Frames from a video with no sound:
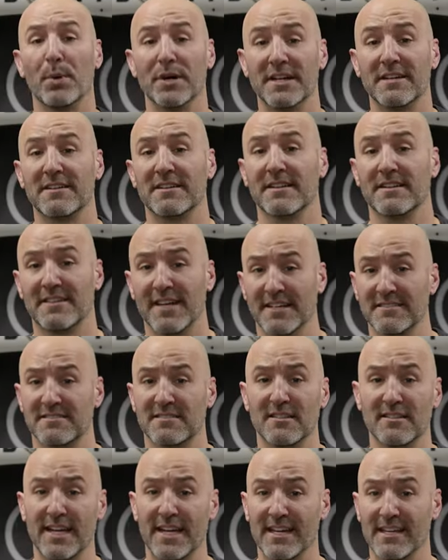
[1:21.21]
put it to the test
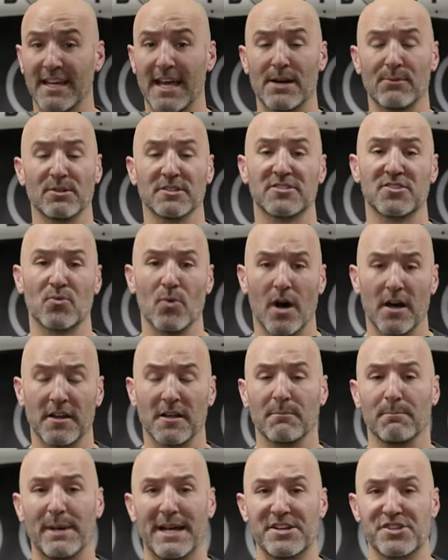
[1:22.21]
today again with
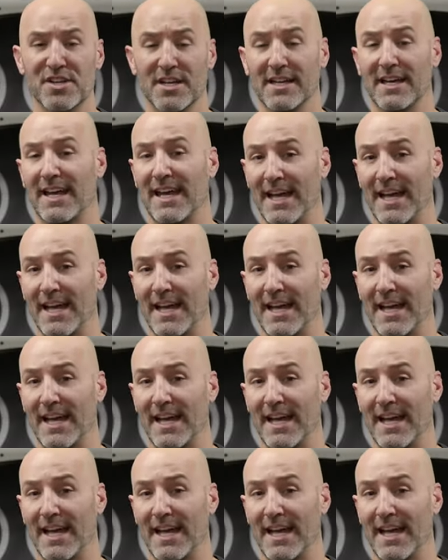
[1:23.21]
squatting, benching,